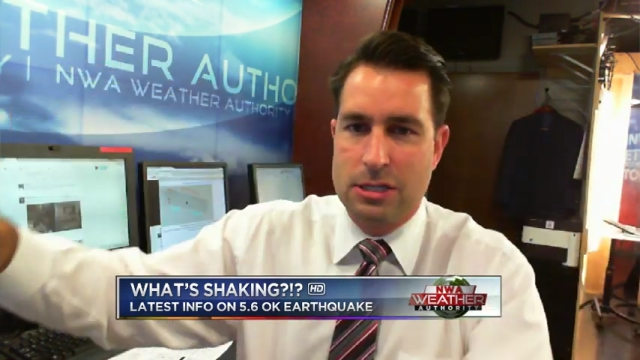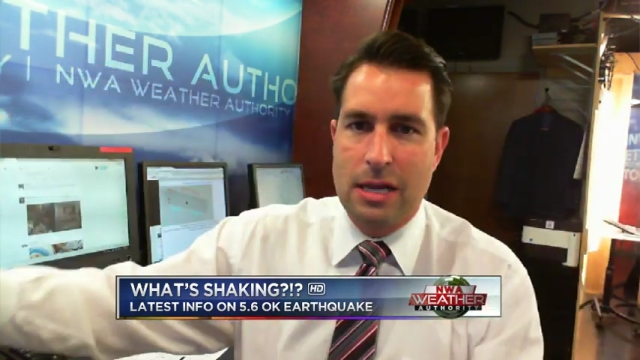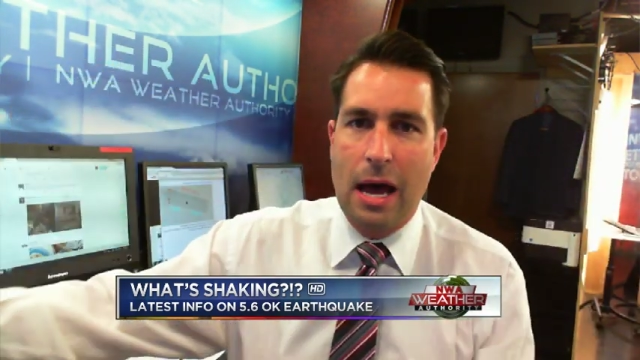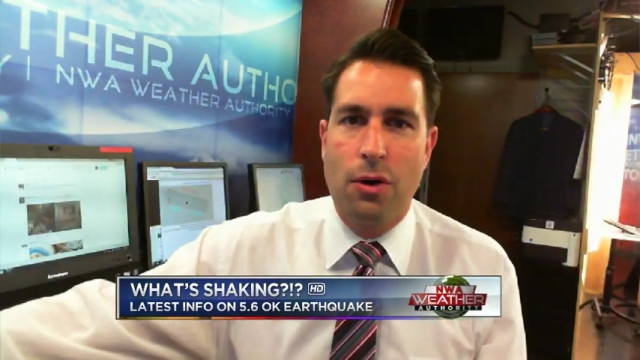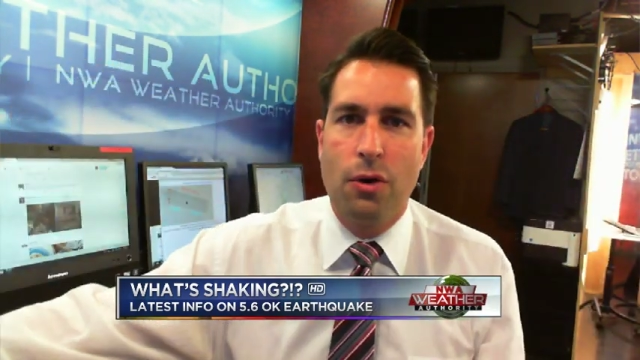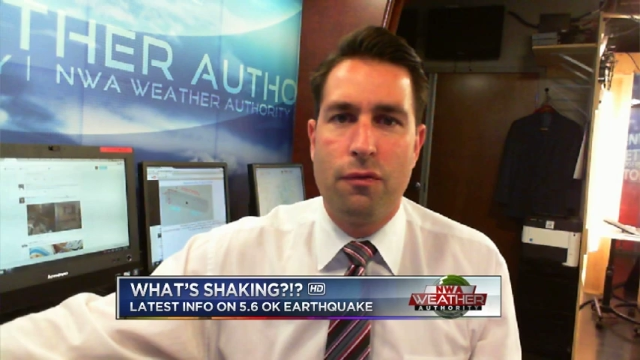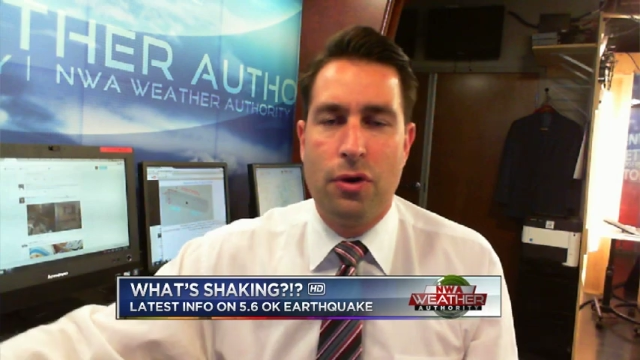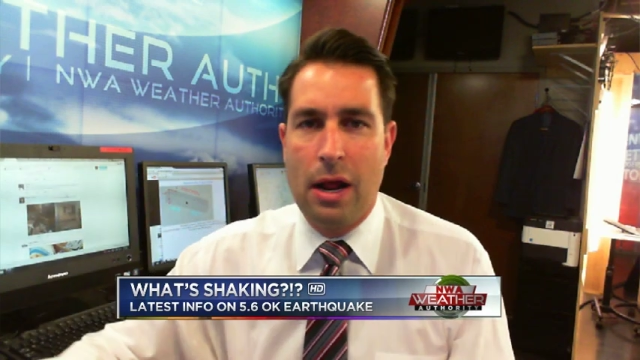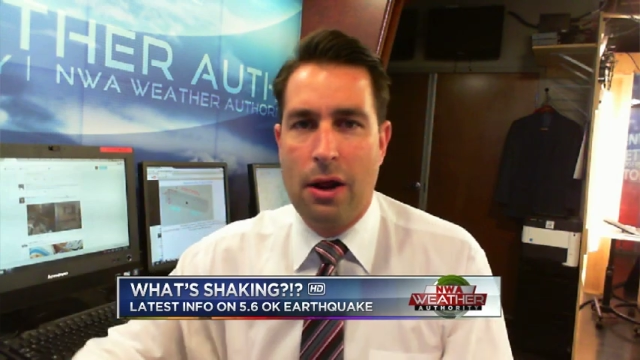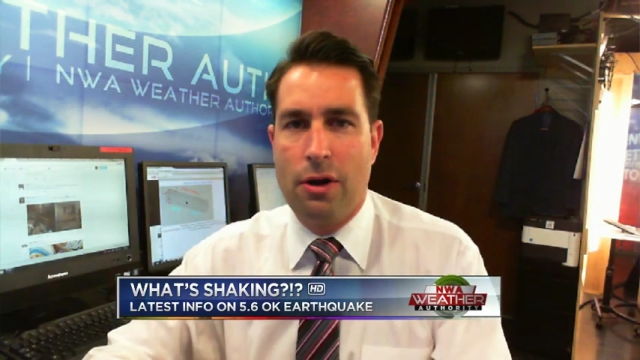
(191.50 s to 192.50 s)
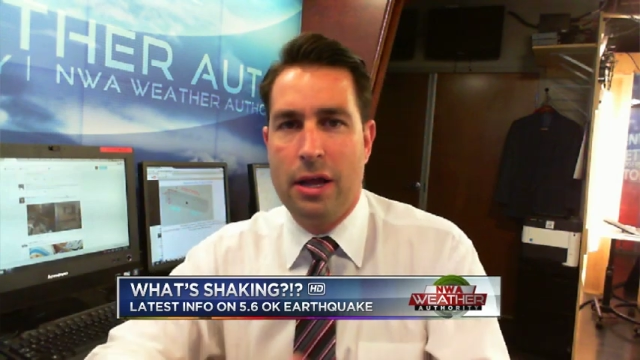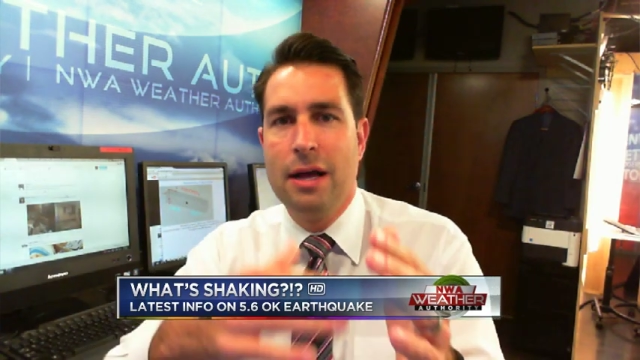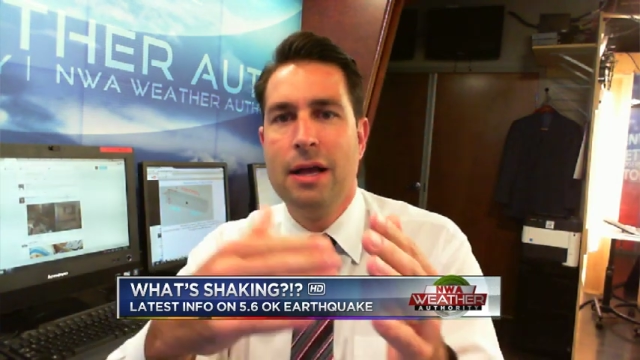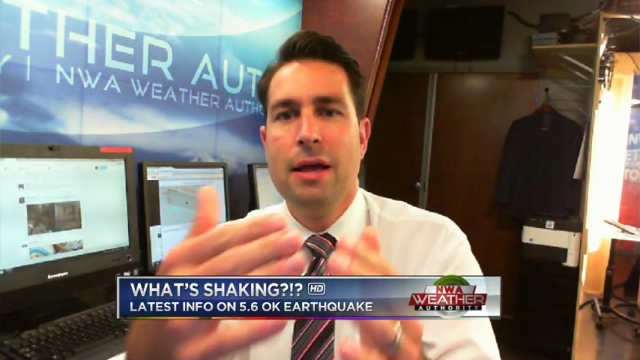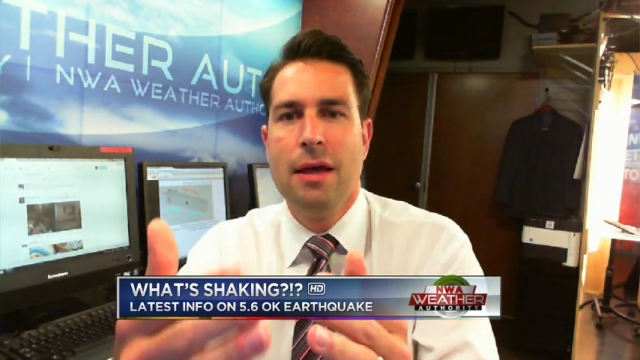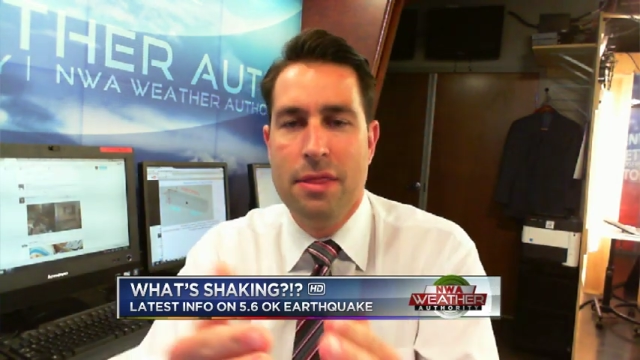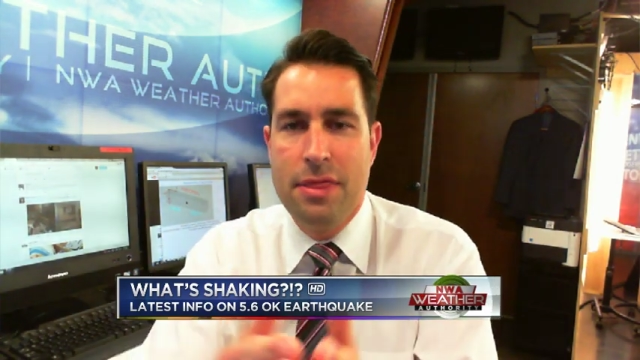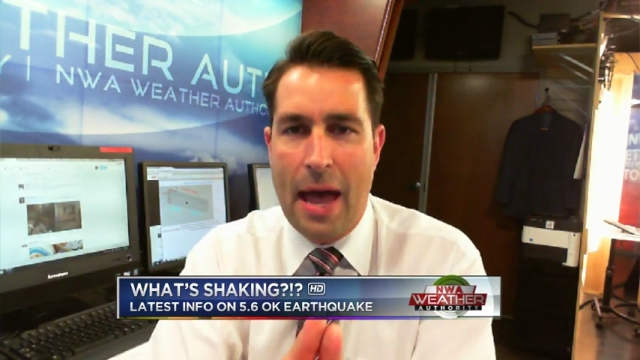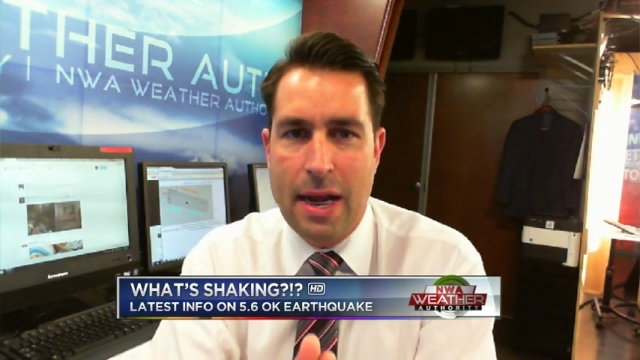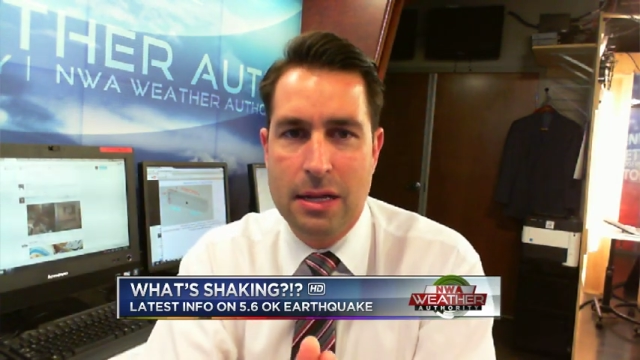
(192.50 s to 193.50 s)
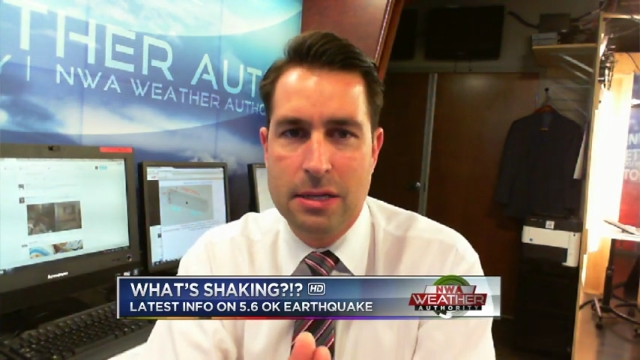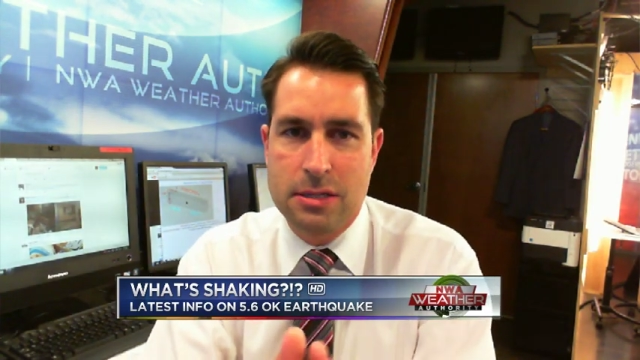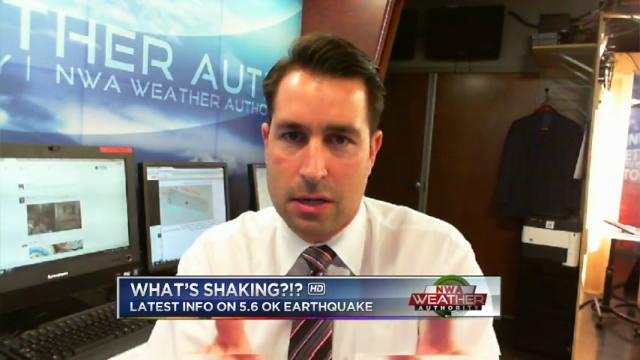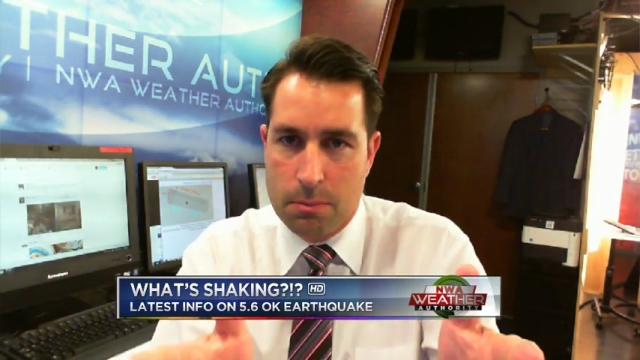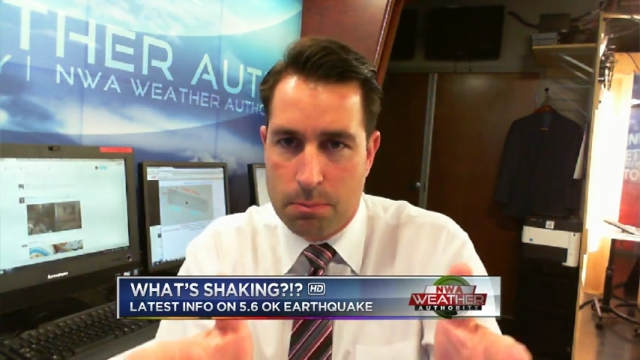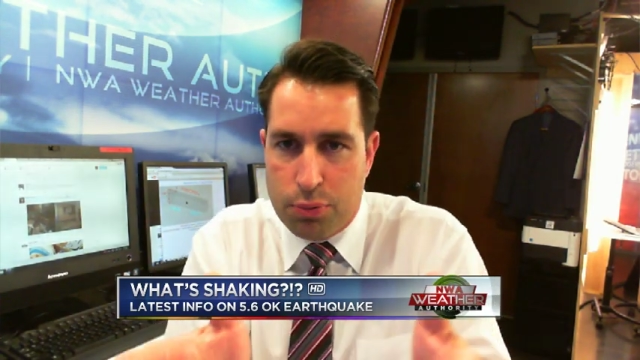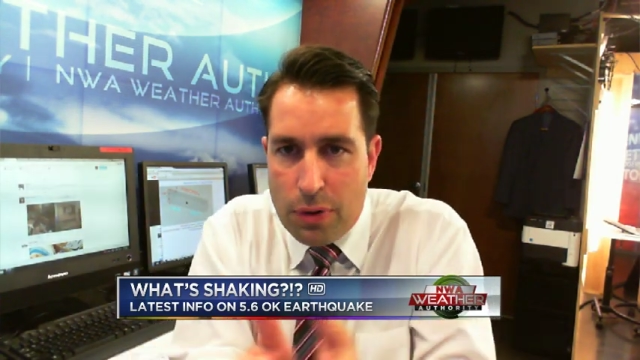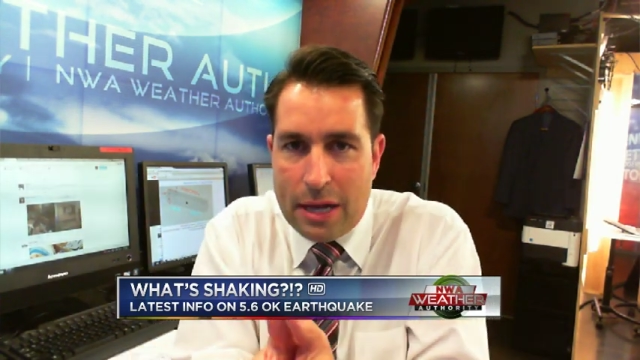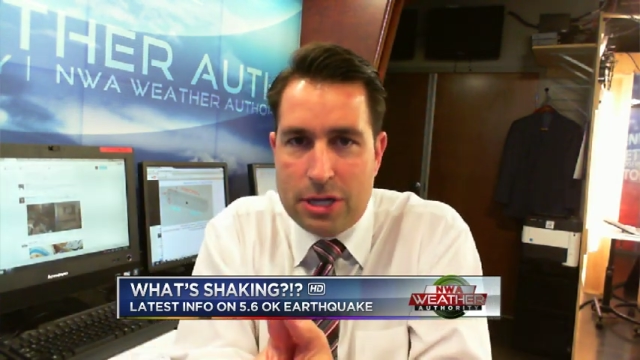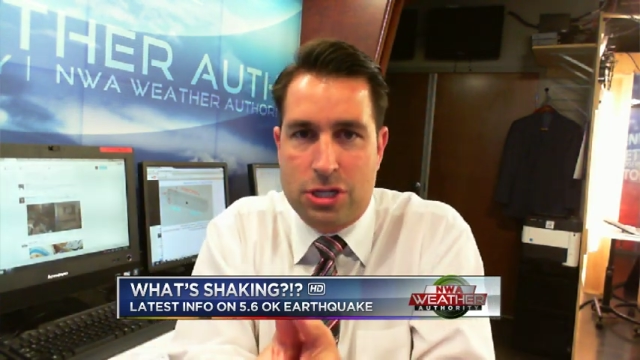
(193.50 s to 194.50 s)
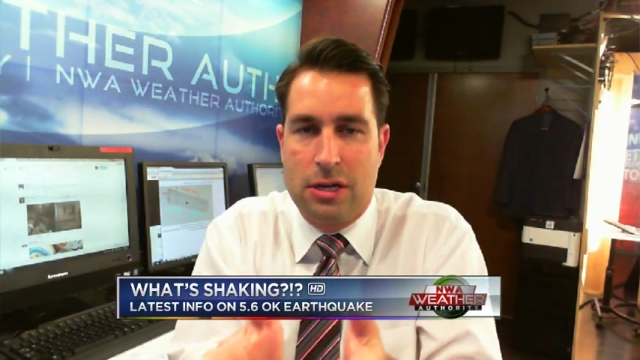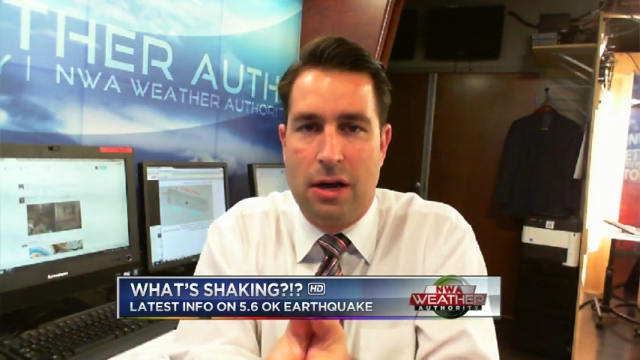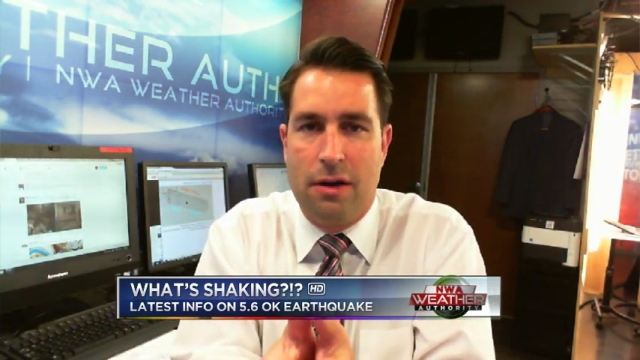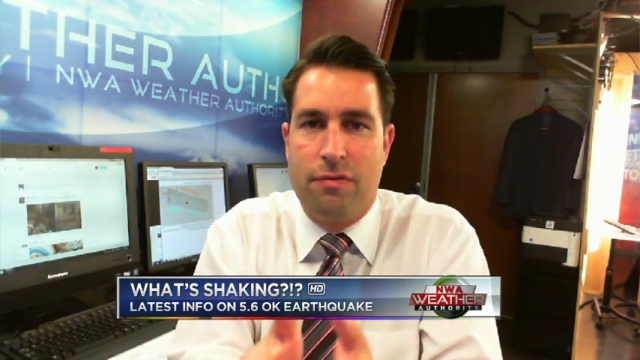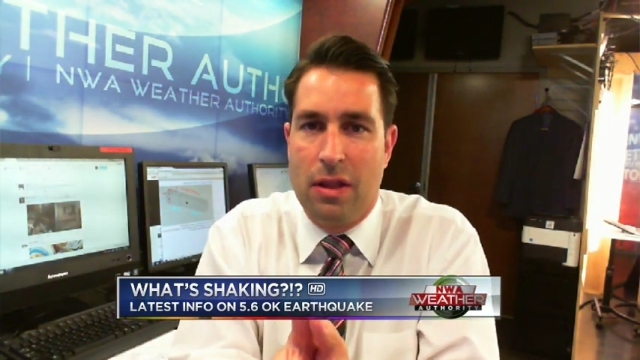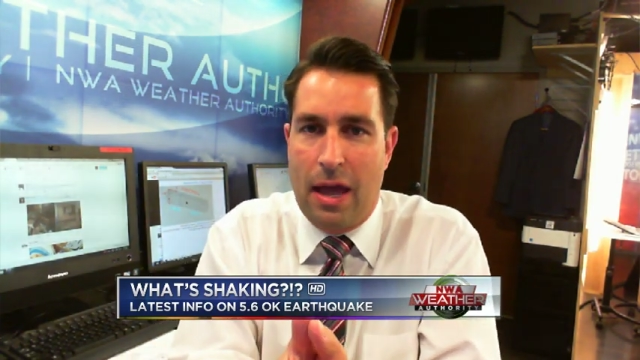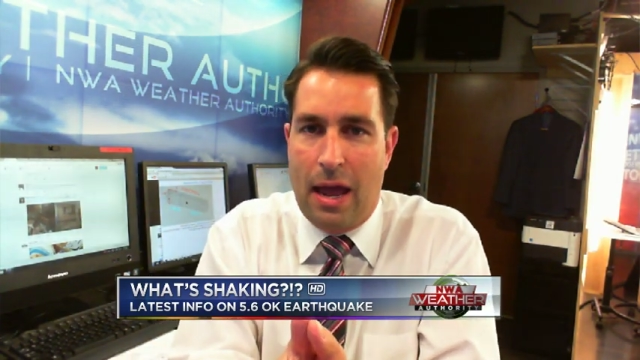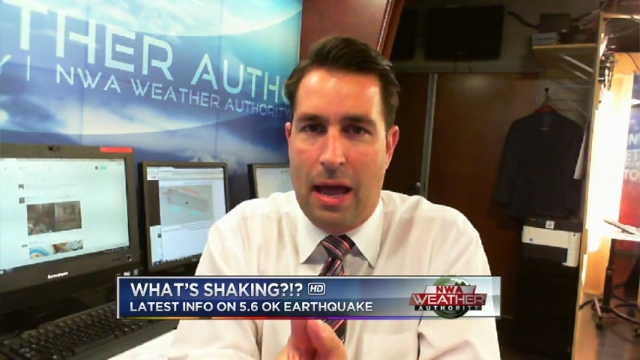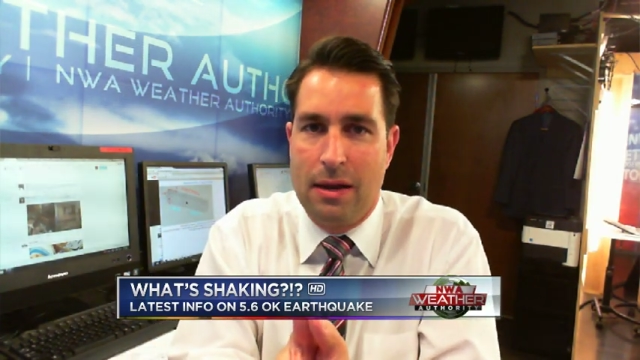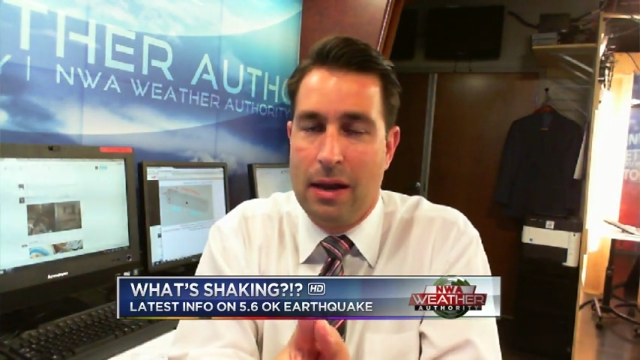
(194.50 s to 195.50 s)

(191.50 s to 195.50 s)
out over an area, that is the compression of the land.